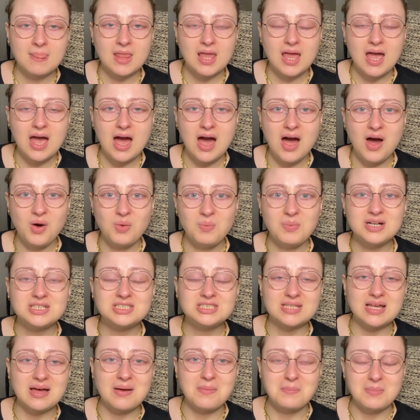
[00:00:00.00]
how
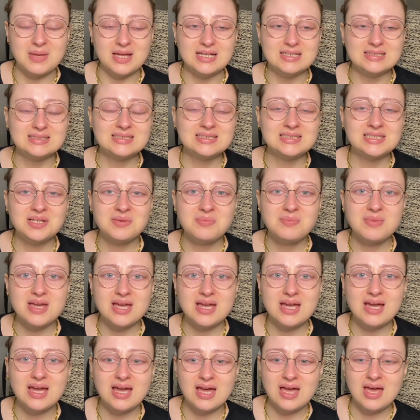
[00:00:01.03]
much that means to
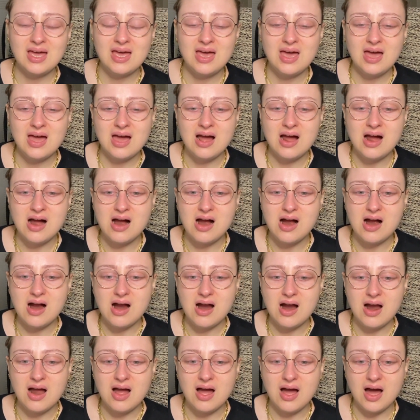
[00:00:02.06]
me,
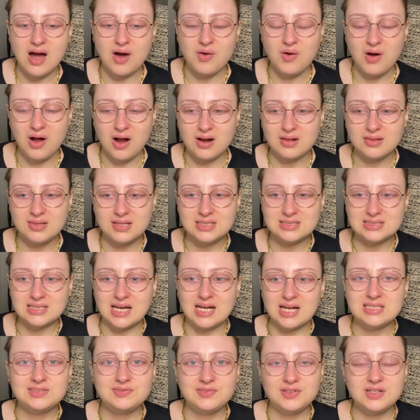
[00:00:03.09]
how hard these
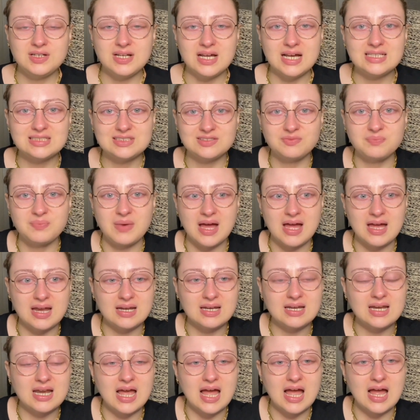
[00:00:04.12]
last few days have
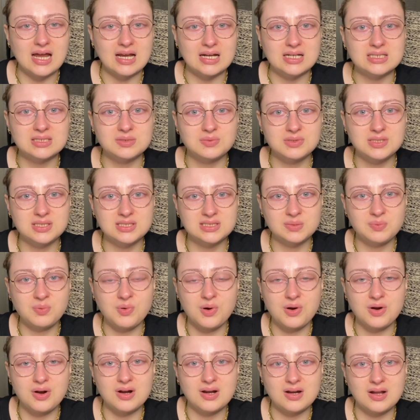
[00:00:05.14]
been, and with the
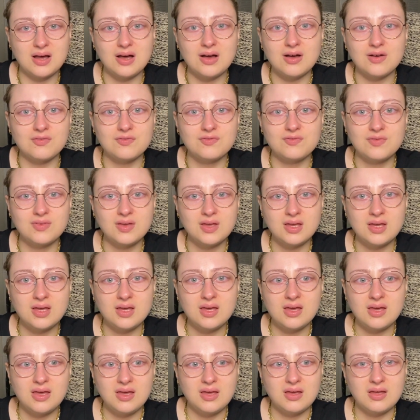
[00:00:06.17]
support of
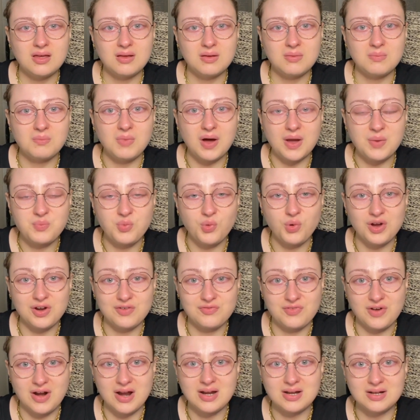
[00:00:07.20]
my
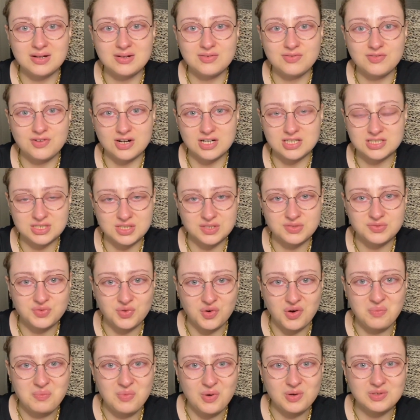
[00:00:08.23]
boyfriend first and
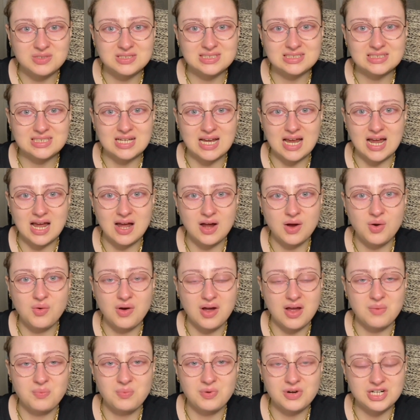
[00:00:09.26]
foremost, who
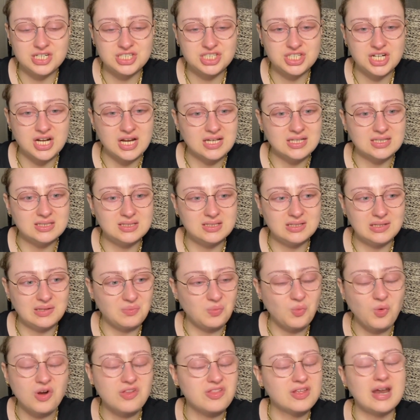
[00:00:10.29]
I appreciate
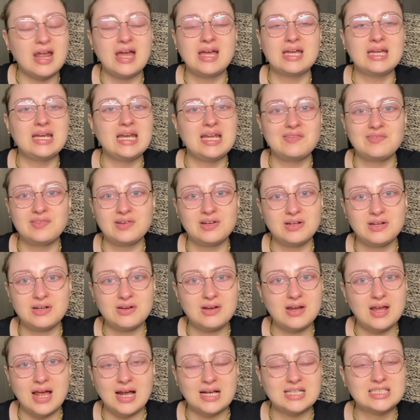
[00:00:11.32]
more than I can even
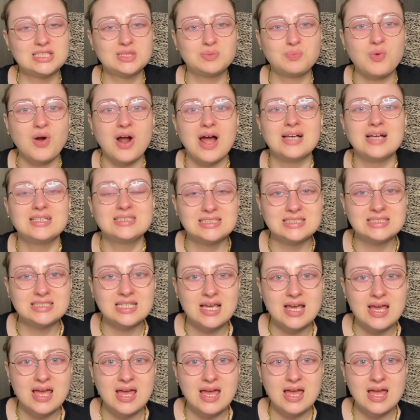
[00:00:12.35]
express,
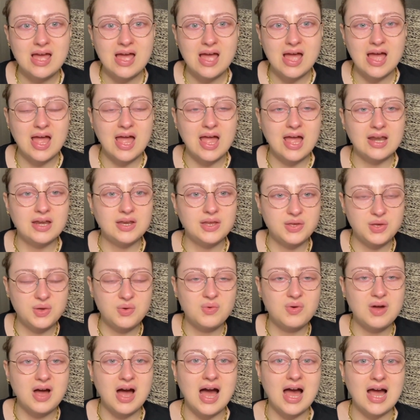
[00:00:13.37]
and
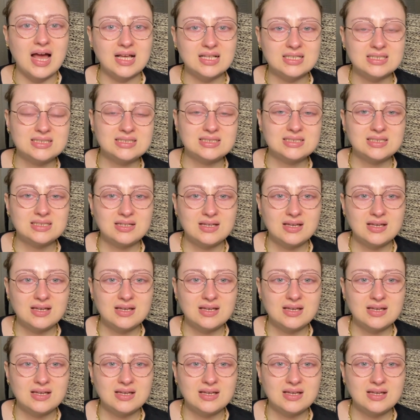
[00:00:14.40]
you guys,